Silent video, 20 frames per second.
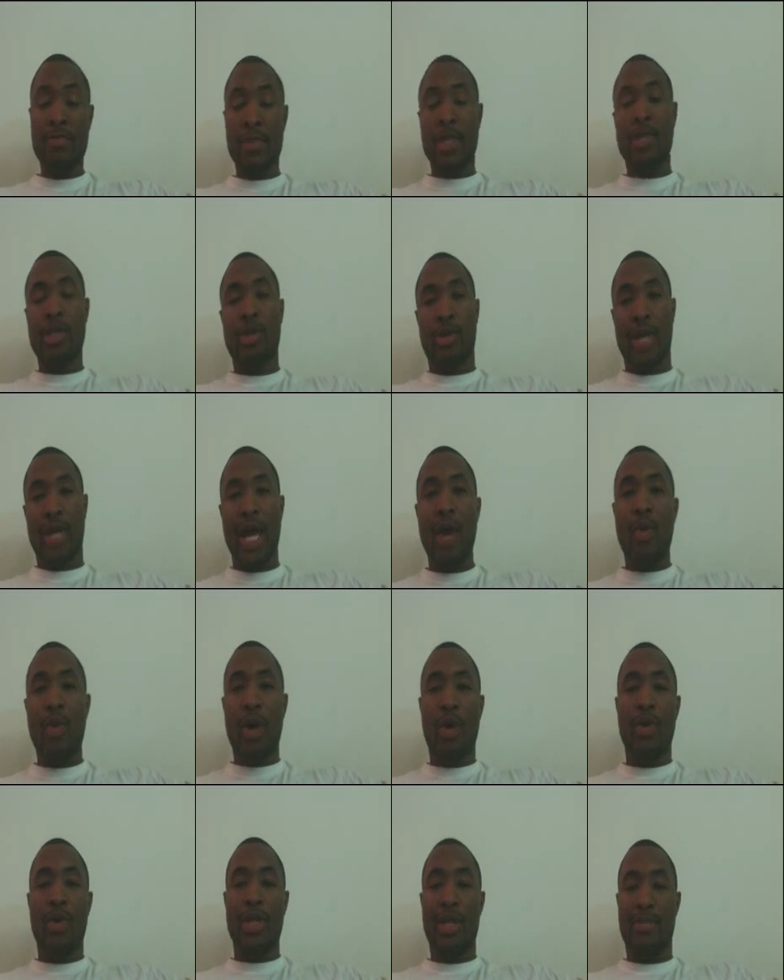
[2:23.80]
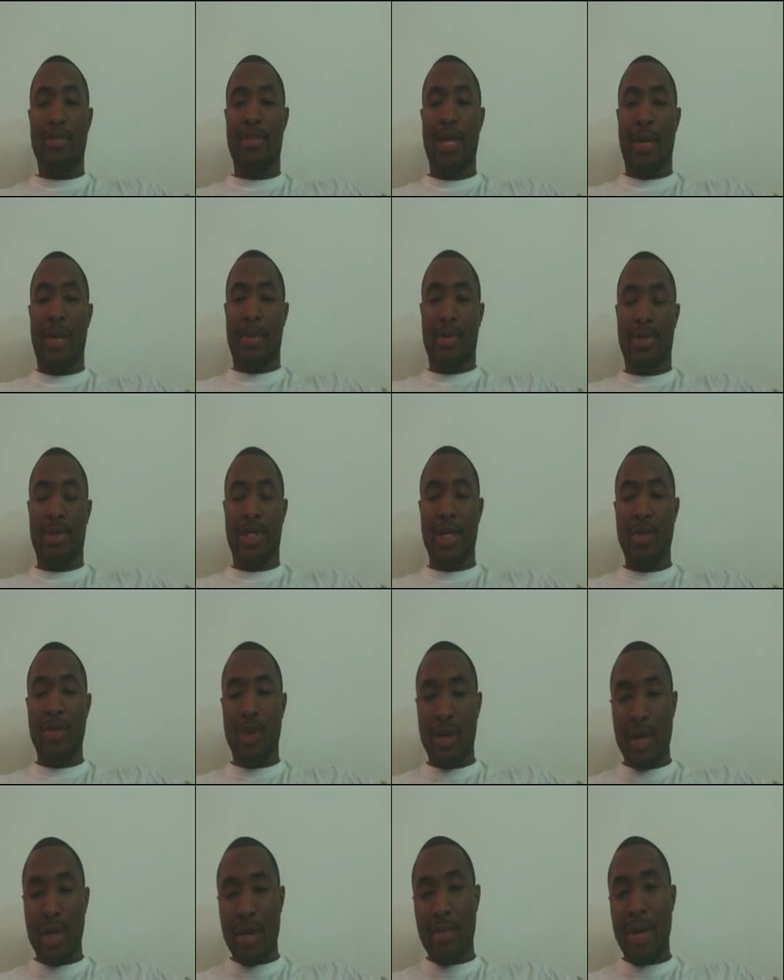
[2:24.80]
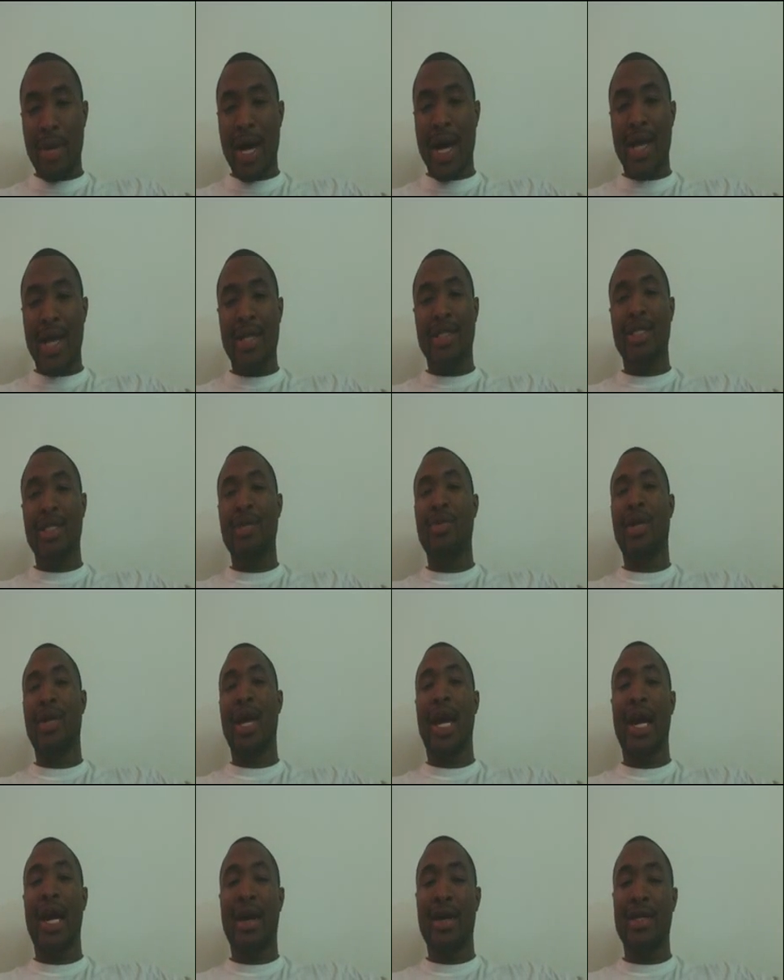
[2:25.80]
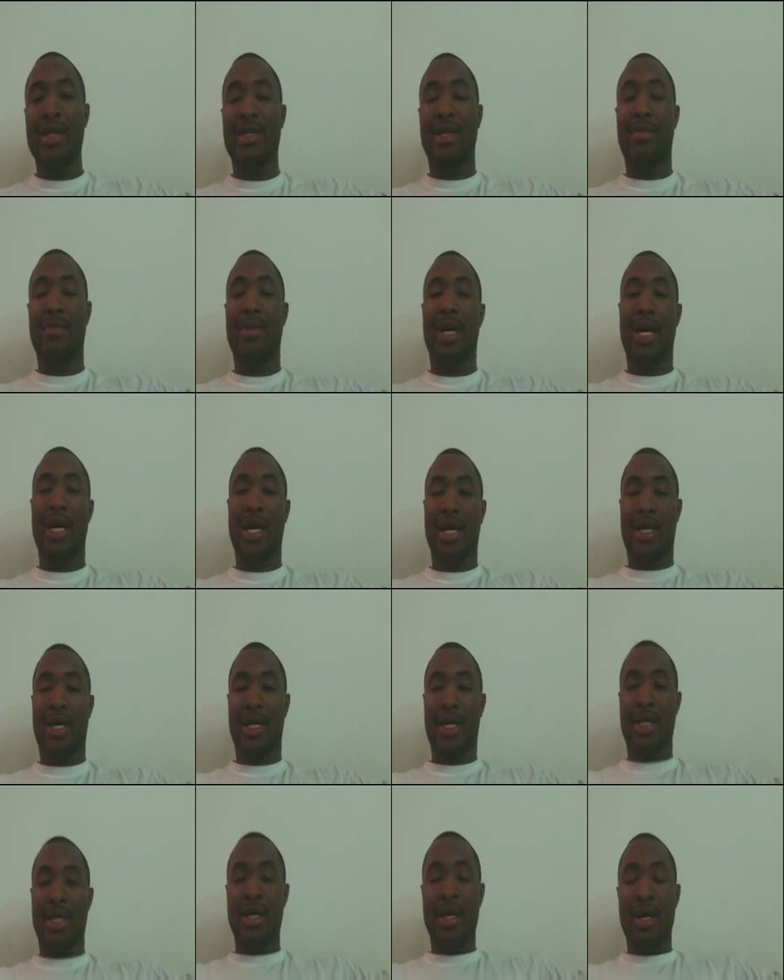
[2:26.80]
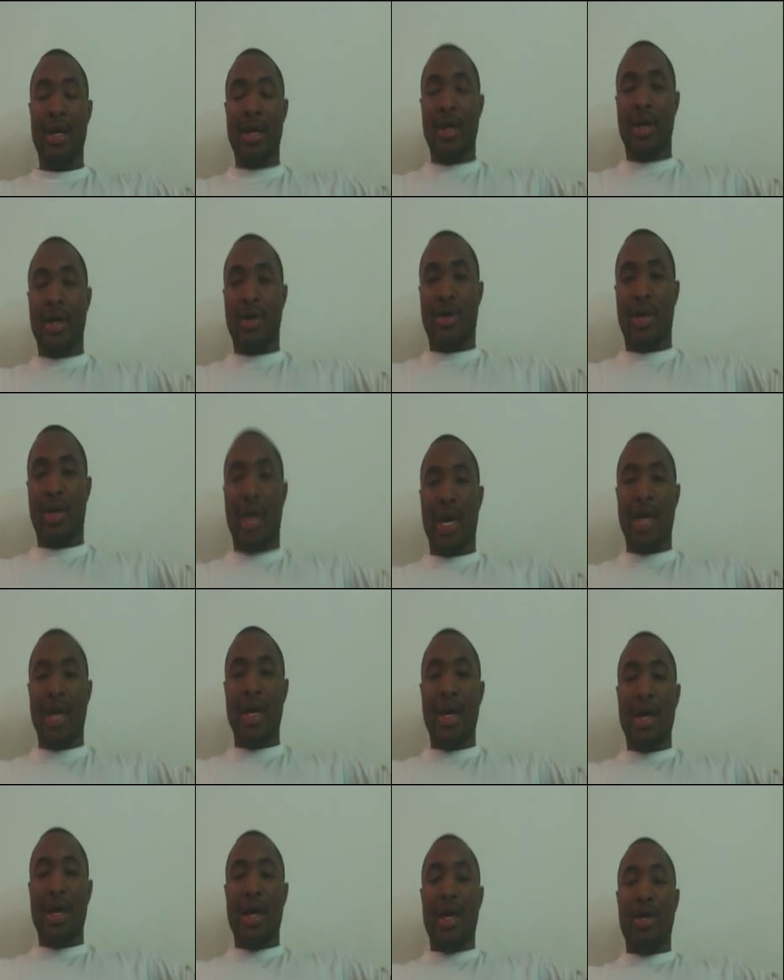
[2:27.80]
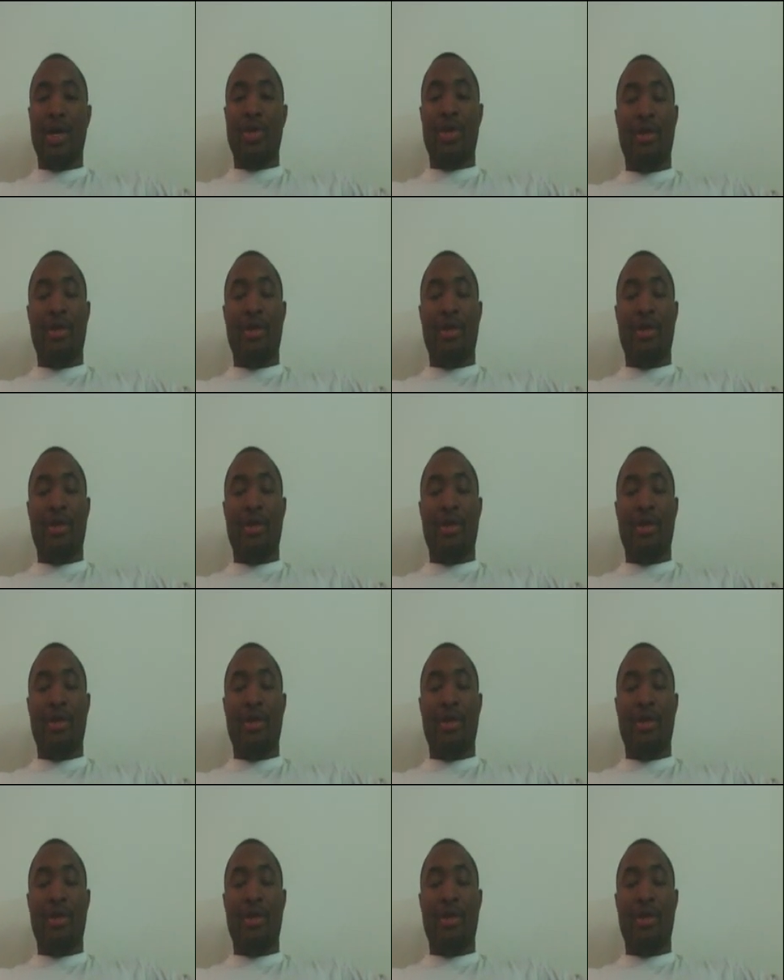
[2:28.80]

So network with them people. See where they're buying, see what areas they're buying in, okay? You